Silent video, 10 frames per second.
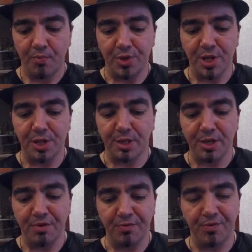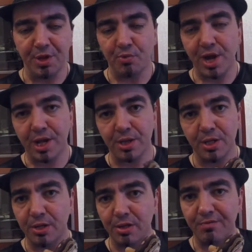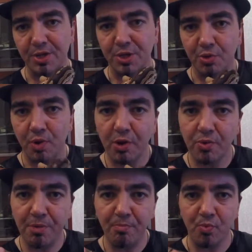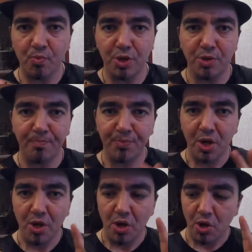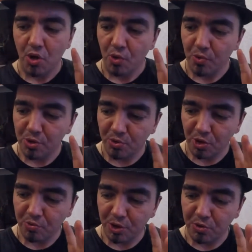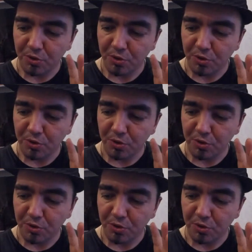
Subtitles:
Did it live in a rack? Did it live in a terrarium? We do not want